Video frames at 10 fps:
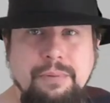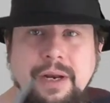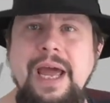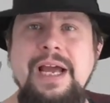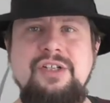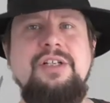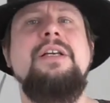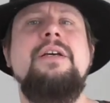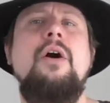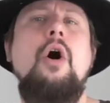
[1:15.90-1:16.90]
But
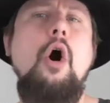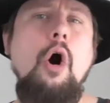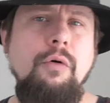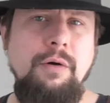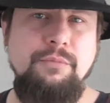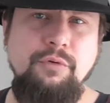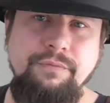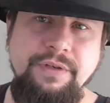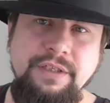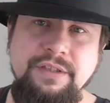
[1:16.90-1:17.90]
actually, horror
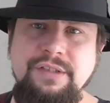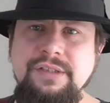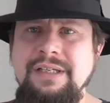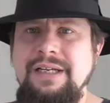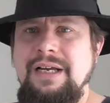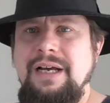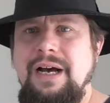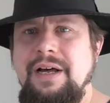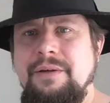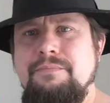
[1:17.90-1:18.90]
movies
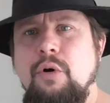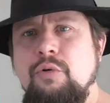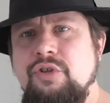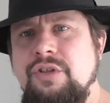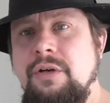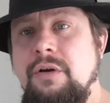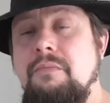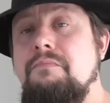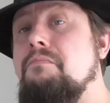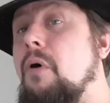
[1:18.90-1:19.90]
are the most
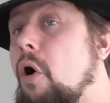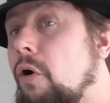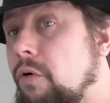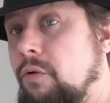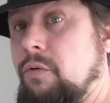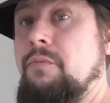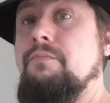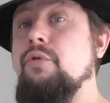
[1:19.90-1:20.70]
moral